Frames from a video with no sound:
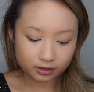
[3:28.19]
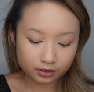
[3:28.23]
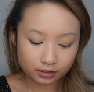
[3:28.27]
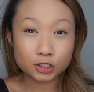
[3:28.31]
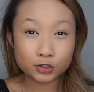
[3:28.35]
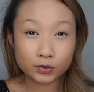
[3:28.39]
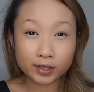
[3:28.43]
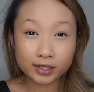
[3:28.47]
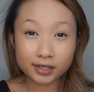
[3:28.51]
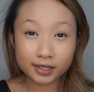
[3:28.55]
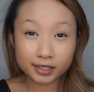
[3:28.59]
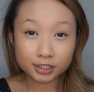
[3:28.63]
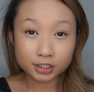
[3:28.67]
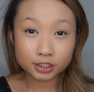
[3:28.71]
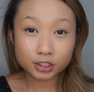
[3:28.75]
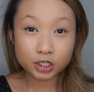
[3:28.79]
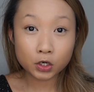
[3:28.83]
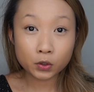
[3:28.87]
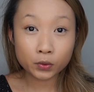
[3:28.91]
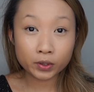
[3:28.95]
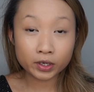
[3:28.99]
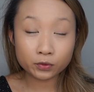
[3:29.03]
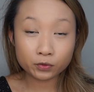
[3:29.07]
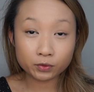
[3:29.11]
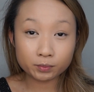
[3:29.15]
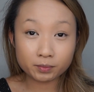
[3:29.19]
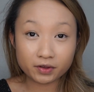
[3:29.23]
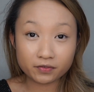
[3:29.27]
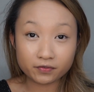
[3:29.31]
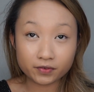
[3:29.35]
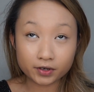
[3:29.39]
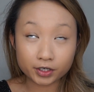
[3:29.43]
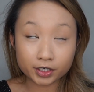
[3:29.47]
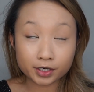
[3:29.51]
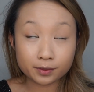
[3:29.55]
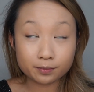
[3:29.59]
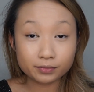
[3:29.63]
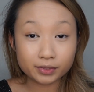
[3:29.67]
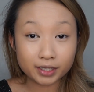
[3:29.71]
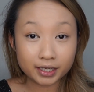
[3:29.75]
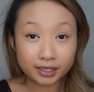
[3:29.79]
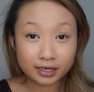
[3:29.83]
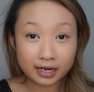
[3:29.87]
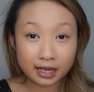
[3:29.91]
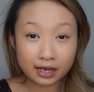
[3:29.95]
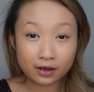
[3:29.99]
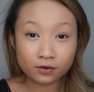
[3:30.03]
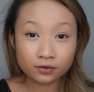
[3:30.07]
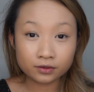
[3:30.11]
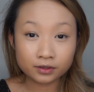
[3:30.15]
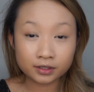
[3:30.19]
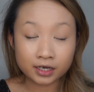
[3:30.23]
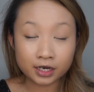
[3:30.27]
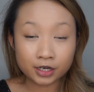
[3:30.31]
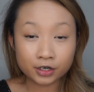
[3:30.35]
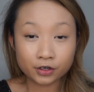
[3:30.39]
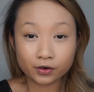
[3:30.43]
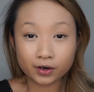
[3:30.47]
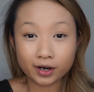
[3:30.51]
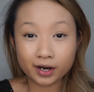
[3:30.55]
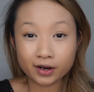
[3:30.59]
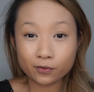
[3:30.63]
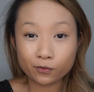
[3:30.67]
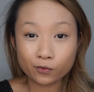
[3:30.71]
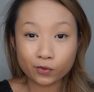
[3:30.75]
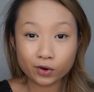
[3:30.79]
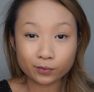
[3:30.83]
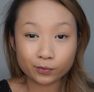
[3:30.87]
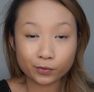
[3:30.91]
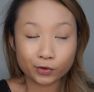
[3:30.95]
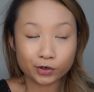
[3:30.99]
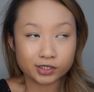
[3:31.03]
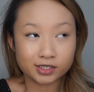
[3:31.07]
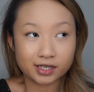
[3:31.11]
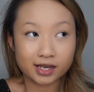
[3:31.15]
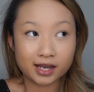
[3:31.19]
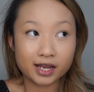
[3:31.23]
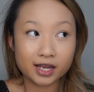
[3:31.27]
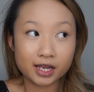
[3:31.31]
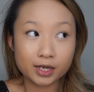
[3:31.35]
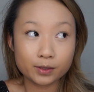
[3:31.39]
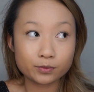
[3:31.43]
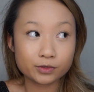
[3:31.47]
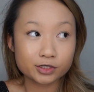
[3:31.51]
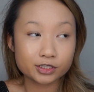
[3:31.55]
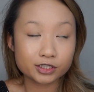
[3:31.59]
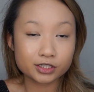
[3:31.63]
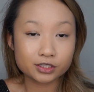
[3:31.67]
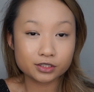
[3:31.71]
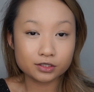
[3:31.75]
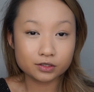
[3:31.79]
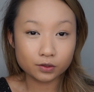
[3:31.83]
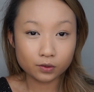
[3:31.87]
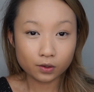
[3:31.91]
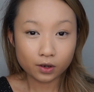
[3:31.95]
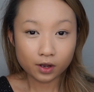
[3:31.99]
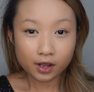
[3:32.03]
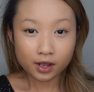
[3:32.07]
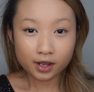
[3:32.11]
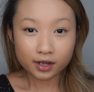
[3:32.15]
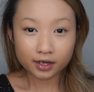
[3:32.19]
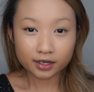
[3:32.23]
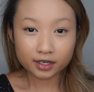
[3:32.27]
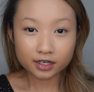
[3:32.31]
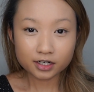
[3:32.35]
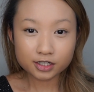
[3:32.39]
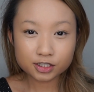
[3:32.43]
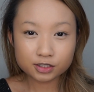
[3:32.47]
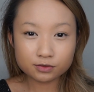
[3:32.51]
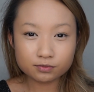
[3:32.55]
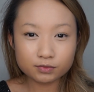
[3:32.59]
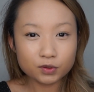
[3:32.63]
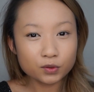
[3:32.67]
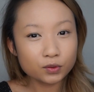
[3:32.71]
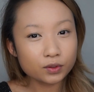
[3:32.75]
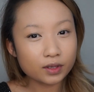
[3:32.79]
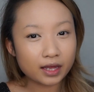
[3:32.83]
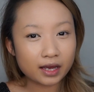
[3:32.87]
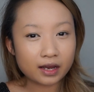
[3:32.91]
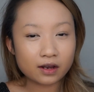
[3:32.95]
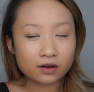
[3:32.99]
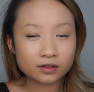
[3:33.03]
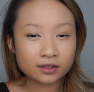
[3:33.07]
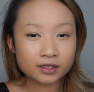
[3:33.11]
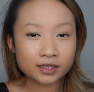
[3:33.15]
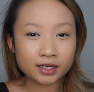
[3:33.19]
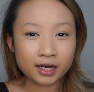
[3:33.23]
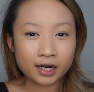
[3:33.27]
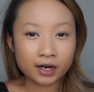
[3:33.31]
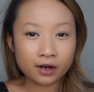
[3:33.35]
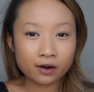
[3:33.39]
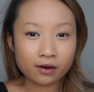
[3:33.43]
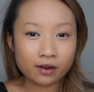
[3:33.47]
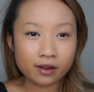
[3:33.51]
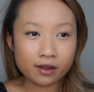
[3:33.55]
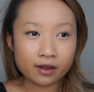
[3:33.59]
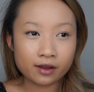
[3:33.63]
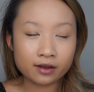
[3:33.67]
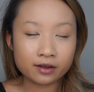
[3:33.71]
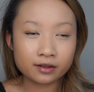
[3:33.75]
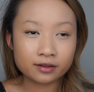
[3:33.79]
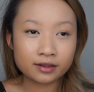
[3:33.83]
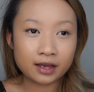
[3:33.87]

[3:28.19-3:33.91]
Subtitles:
So I like to go in with my finger and blend out the under eye one more time just to kind of smooth out the area.